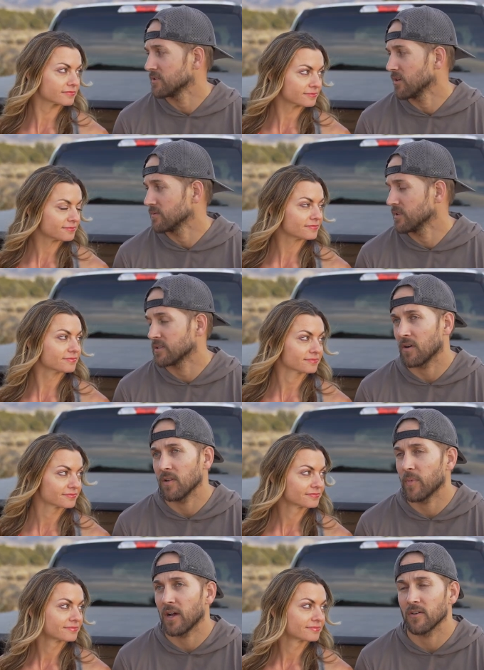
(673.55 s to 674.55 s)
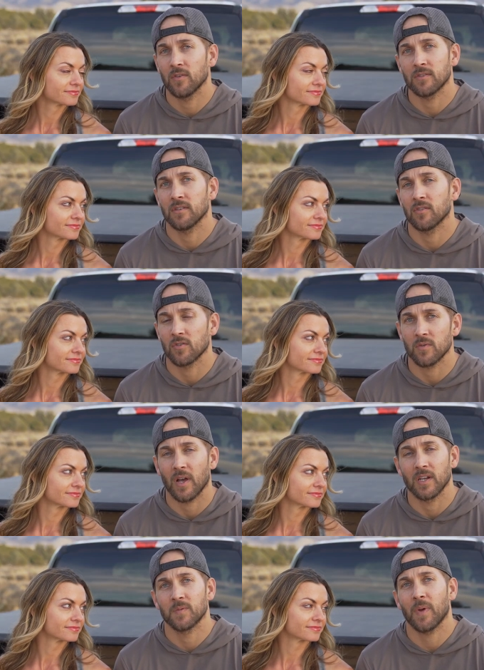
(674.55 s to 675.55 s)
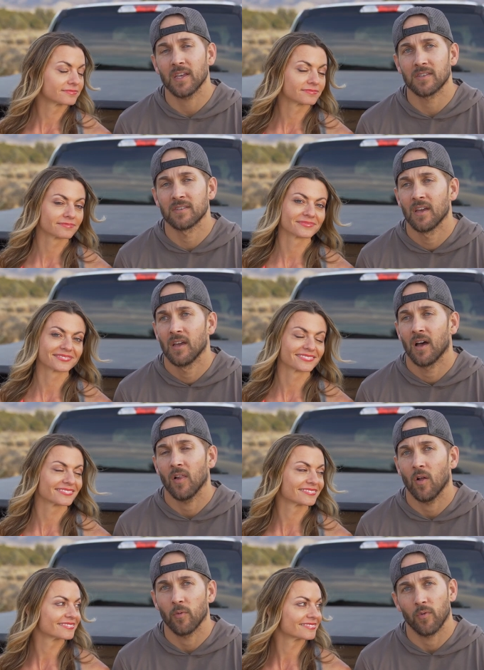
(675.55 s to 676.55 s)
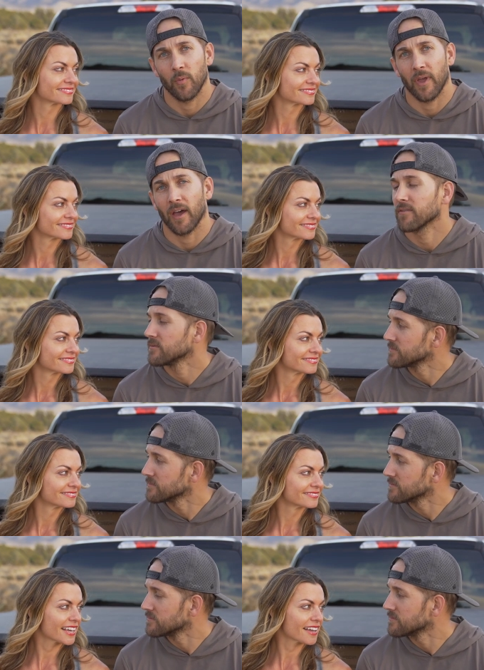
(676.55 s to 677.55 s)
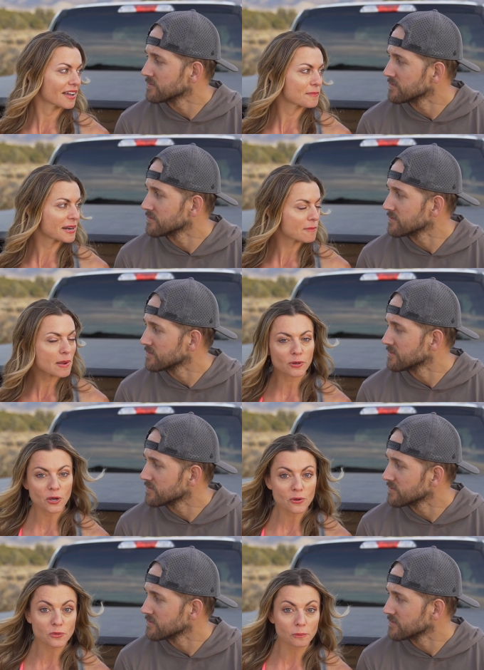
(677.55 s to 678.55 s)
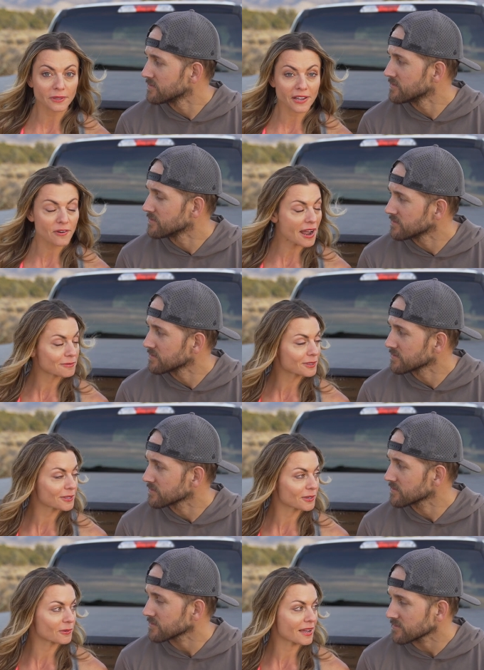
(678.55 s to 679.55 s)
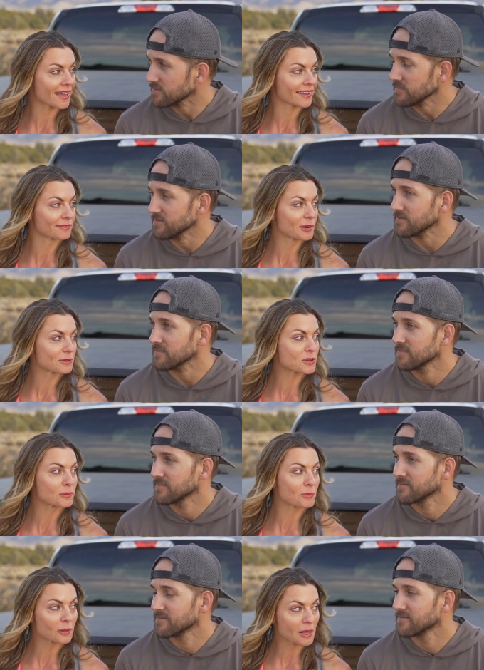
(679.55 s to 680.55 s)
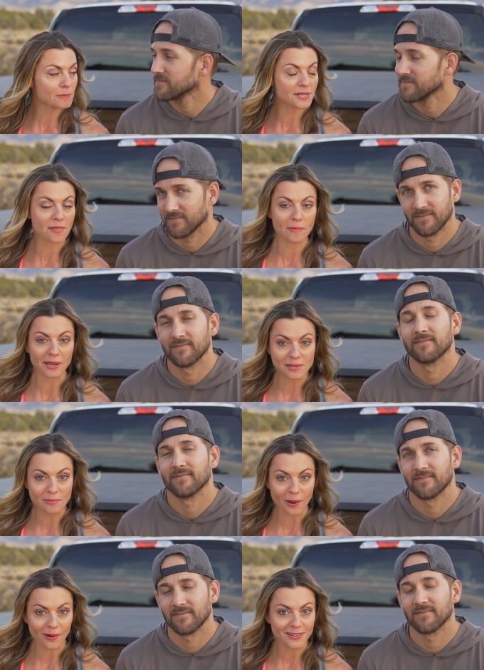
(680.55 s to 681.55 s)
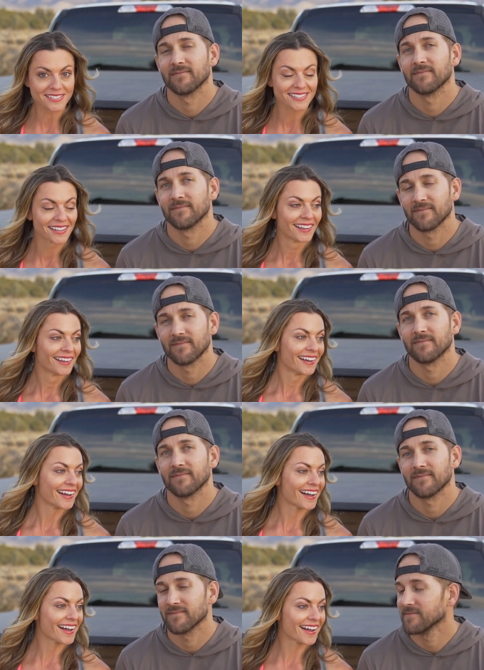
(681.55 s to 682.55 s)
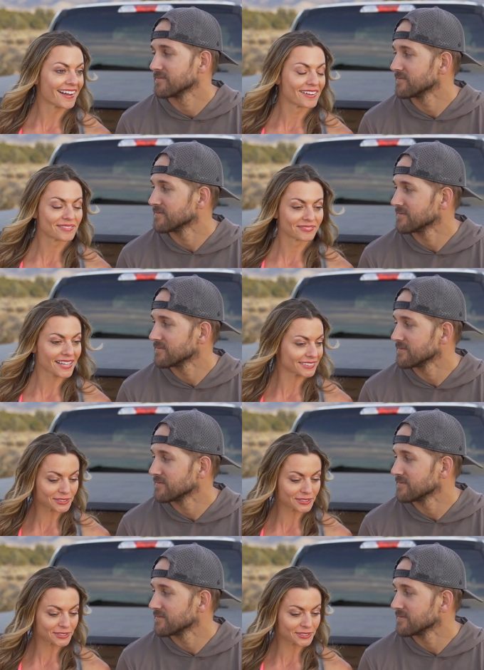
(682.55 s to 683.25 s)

Speaker 1: So it's all about using your surrounding space along with what we have.
Speaker 2: Yeah, I mean, I remember going to a playground with you and we were doing pull-ups on the monkey bars. Uh, yeah,